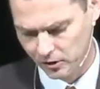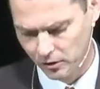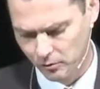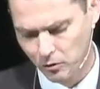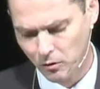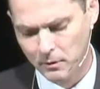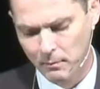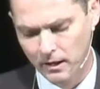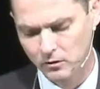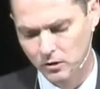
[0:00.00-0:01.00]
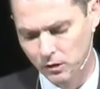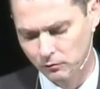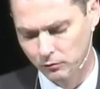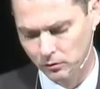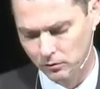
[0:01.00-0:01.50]
Turn me back to the book of
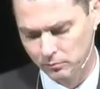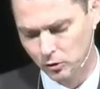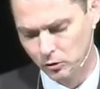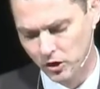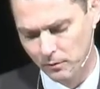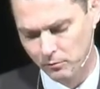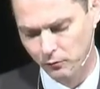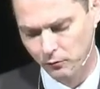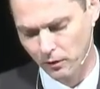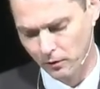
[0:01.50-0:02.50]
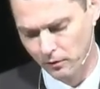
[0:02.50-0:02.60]
Luke, Luke chapter 4.